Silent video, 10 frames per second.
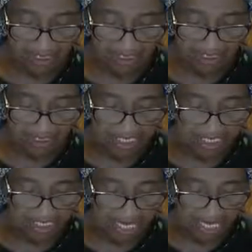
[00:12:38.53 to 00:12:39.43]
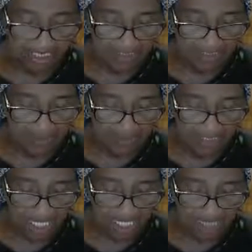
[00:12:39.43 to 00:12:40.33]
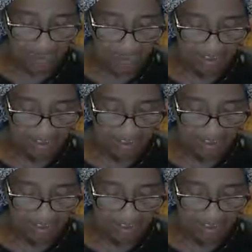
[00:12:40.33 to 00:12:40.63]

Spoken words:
saying, I know not,